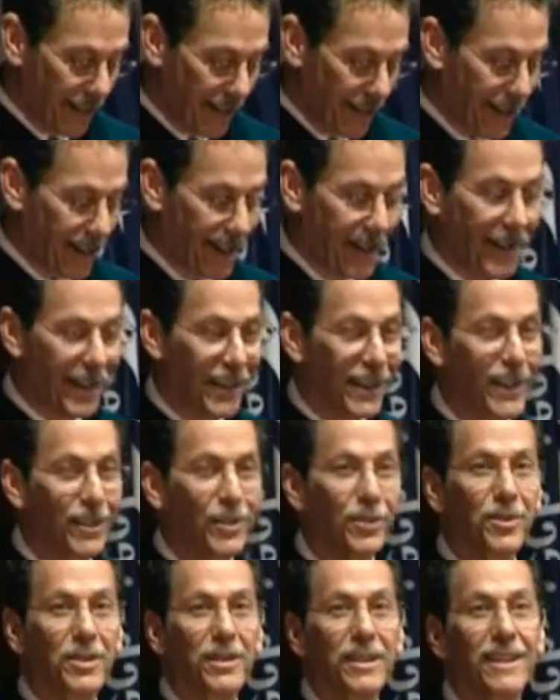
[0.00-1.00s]
Uh, and I
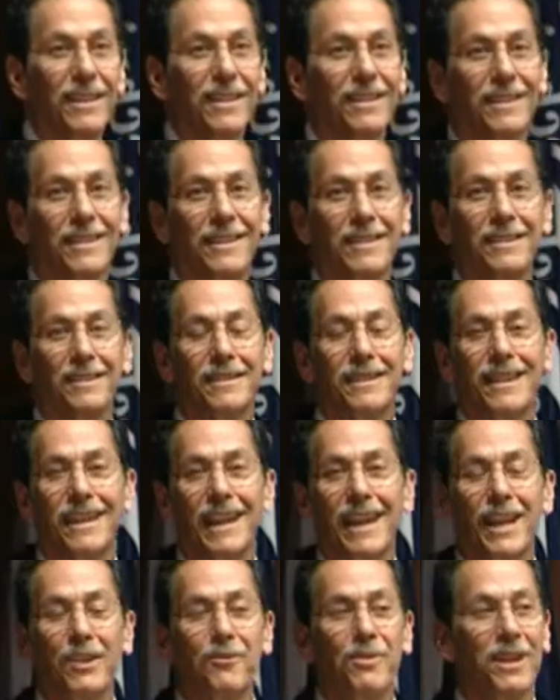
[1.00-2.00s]
don't think that uh,
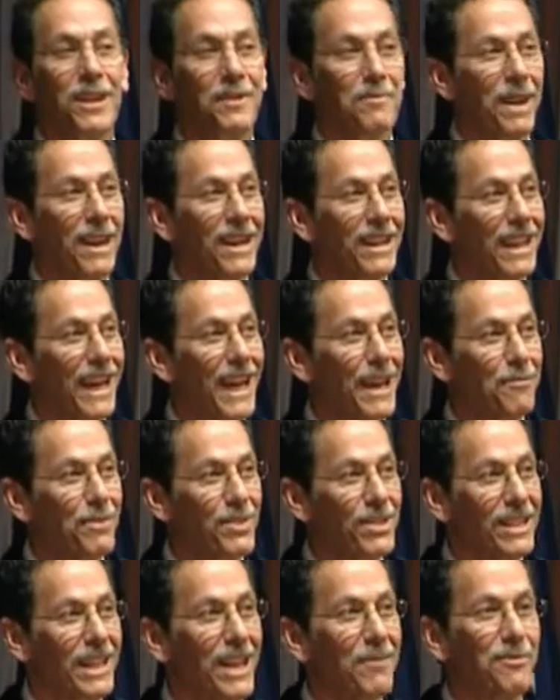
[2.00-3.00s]
anyone in my lab
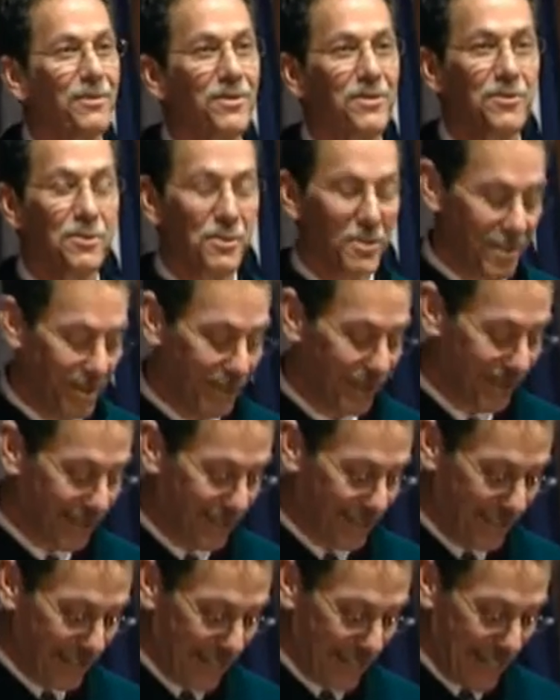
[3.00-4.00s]
slept for
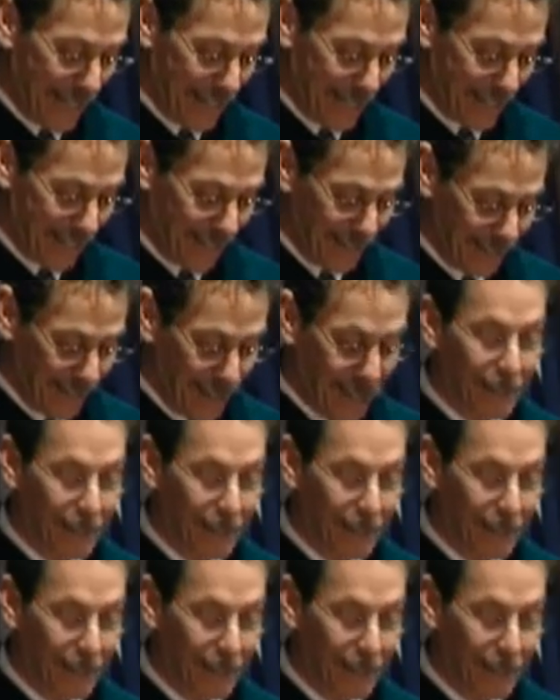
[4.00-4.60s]
uh,